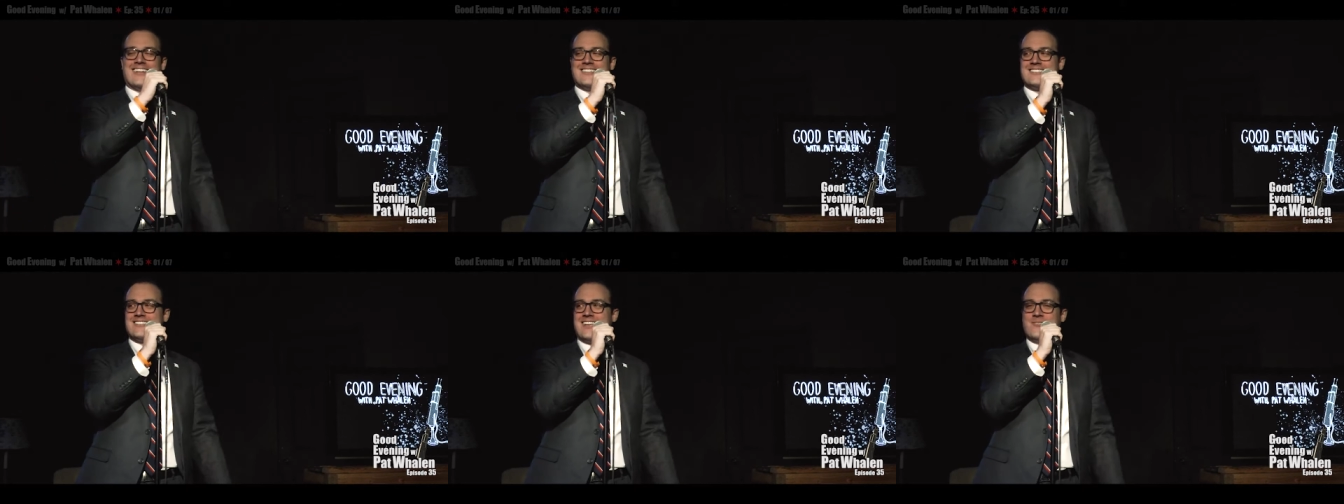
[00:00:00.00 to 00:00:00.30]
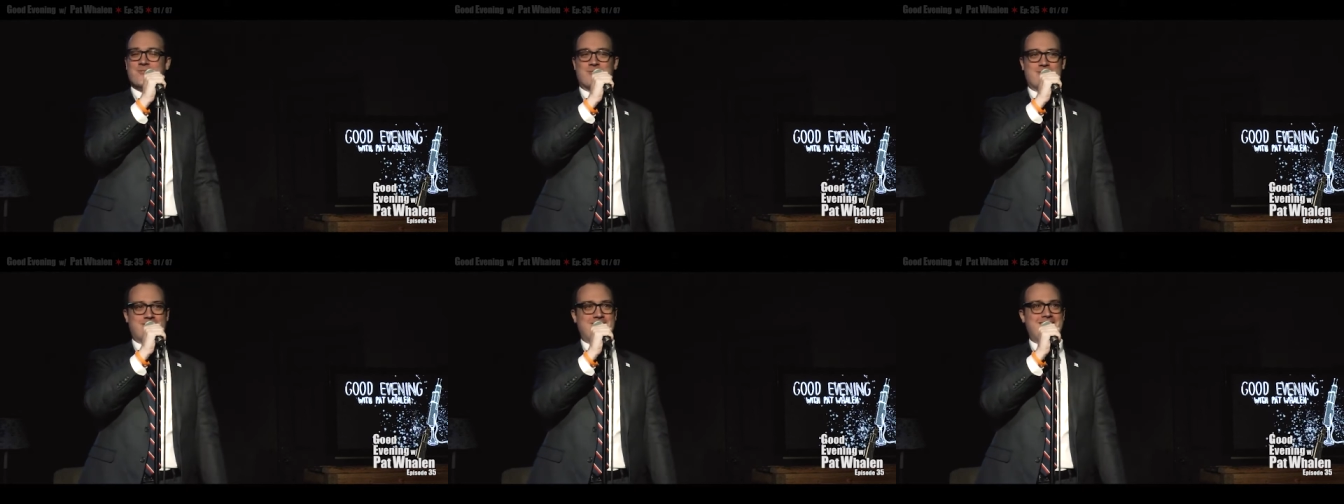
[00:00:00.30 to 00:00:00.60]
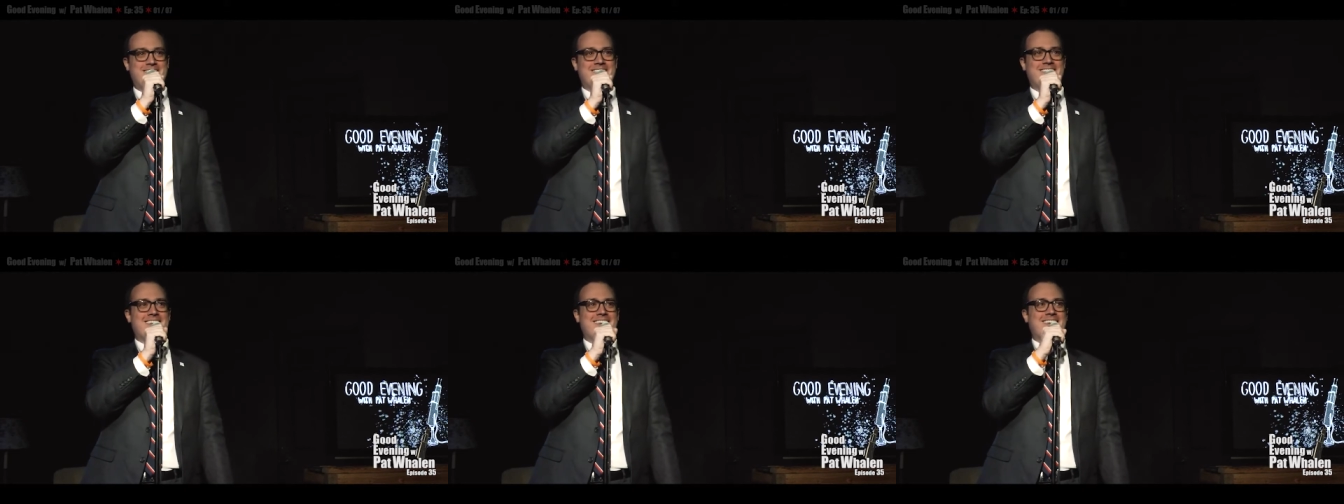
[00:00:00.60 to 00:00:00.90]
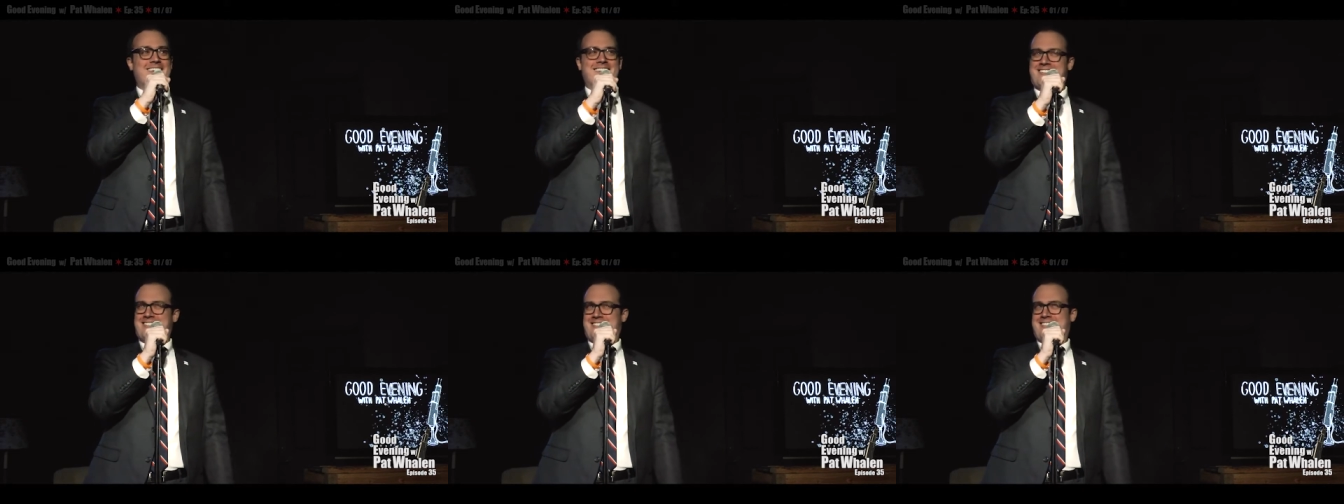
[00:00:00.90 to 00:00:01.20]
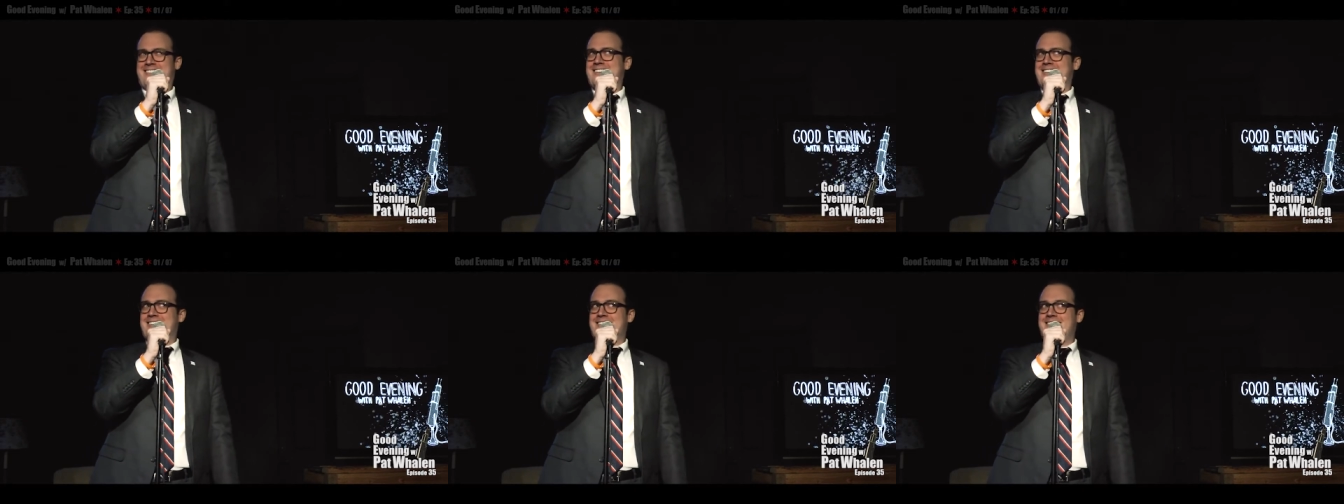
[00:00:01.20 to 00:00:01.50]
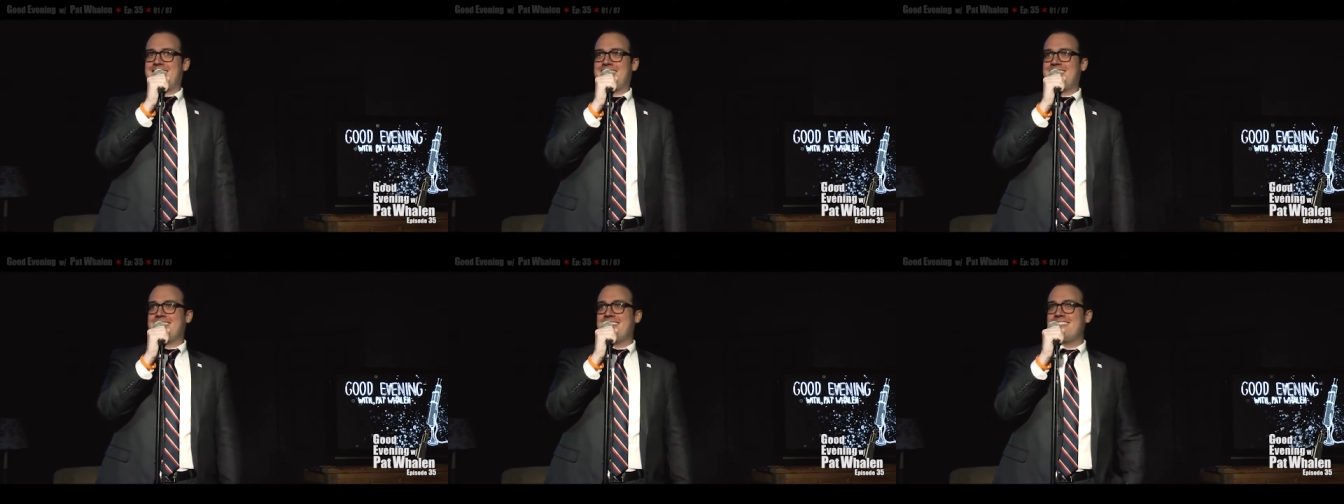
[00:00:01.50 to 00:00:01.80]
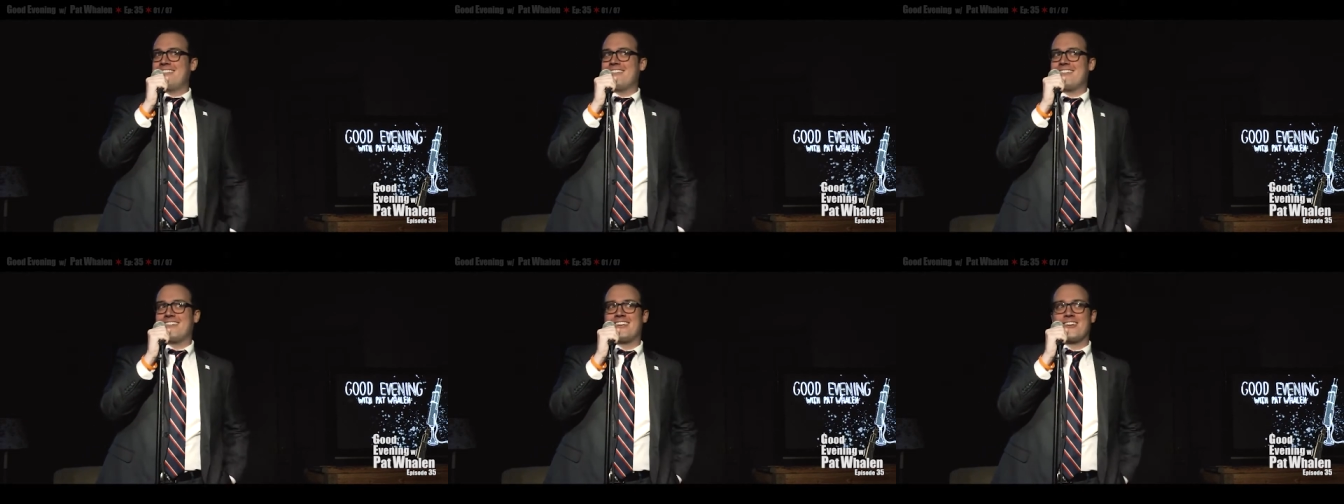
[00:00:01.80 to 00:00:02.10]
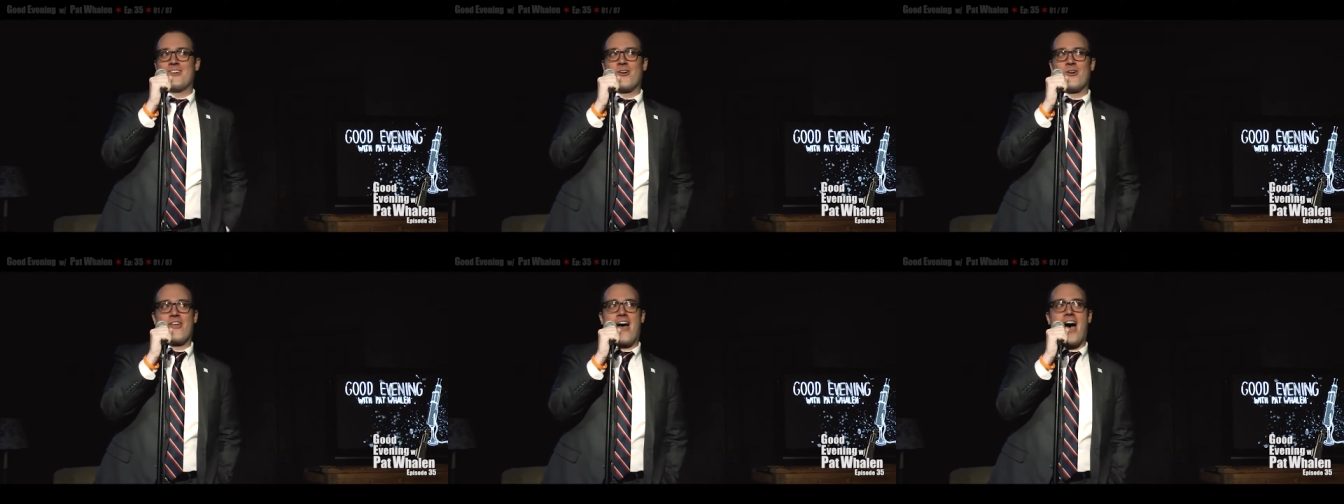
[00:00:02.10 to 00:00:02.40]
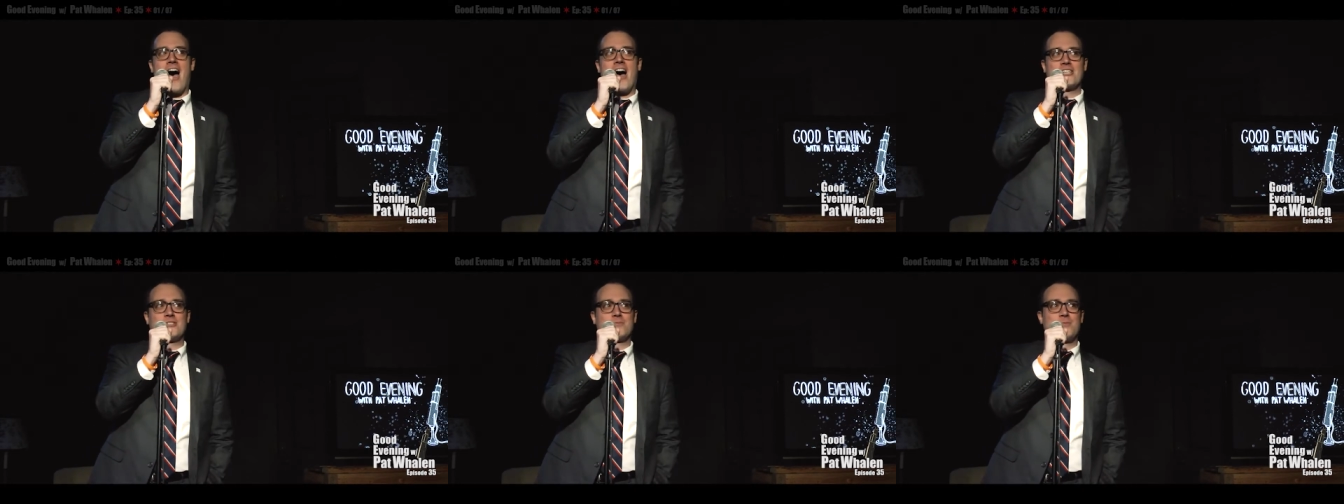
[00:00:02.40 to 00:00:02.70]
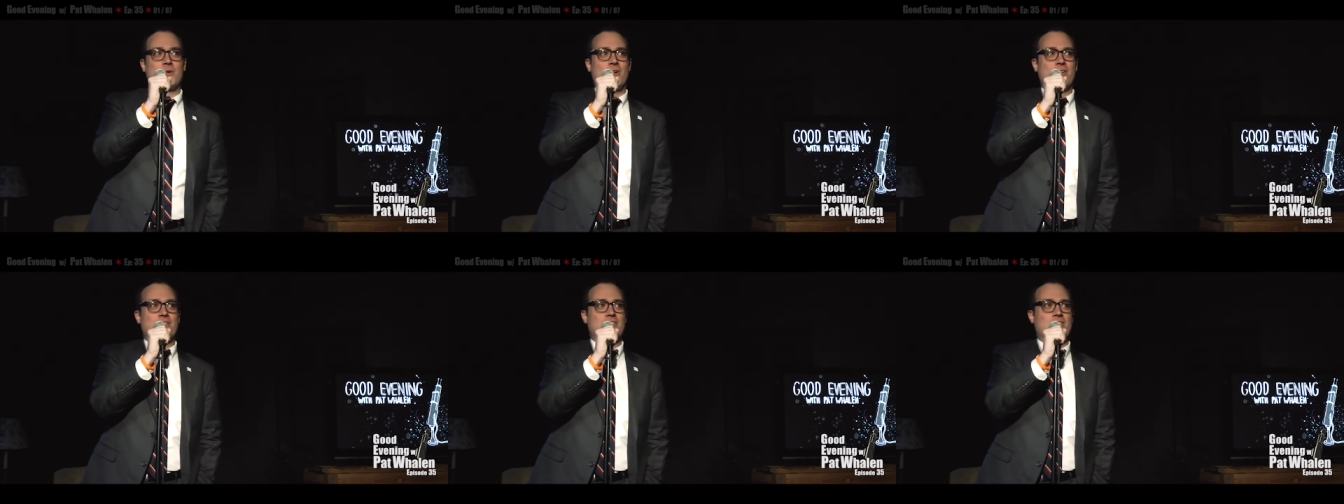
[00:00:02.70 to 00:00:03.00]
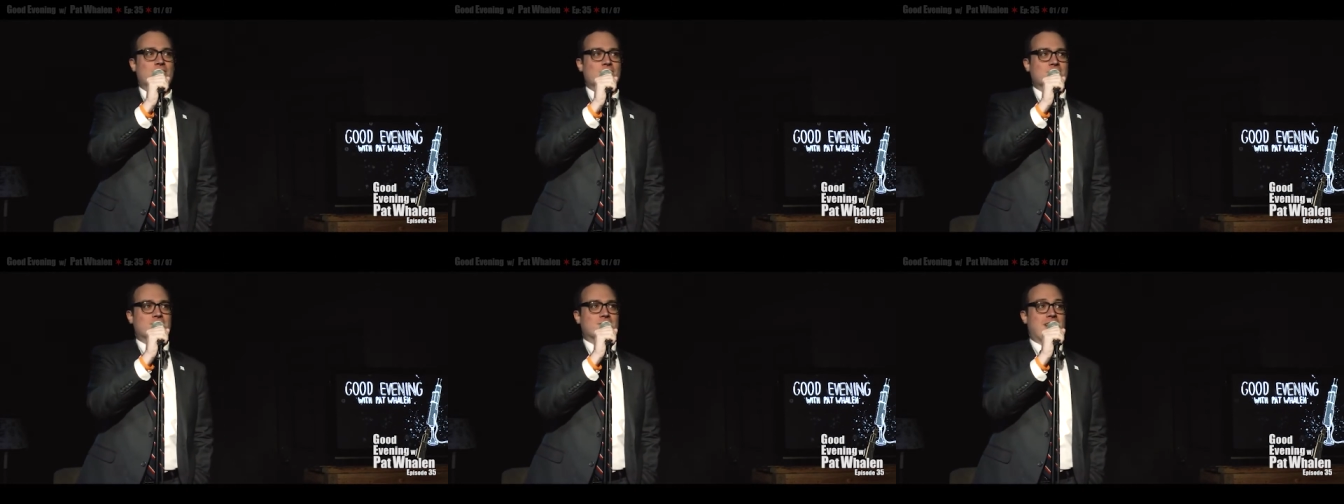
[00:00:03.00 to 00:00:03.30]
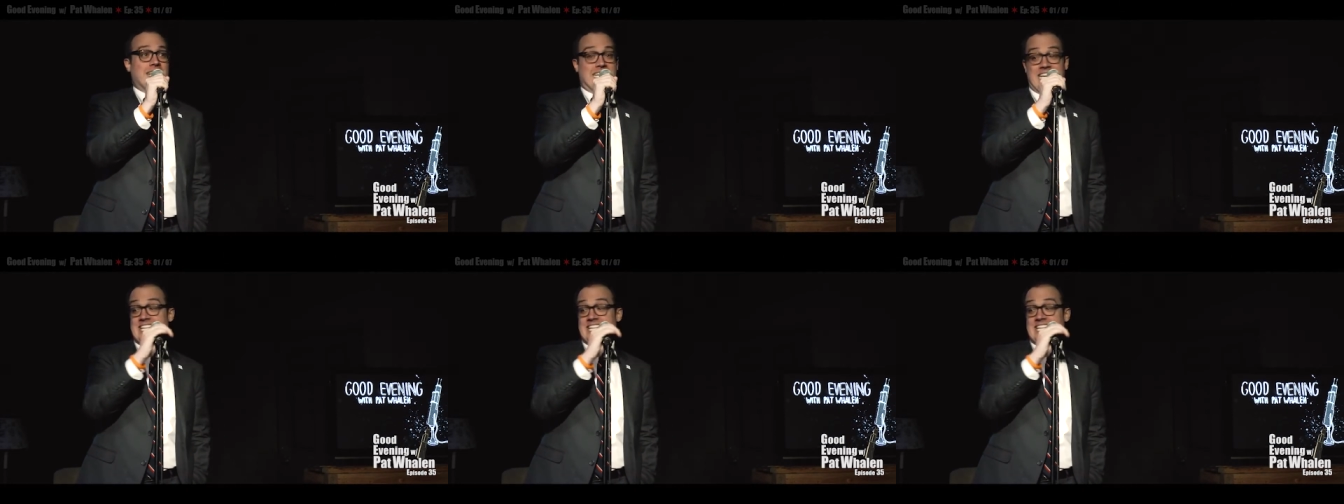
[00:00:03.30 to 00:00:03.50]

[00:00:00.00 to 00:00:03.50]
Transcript: like when you go to the hospital and the nurse is like,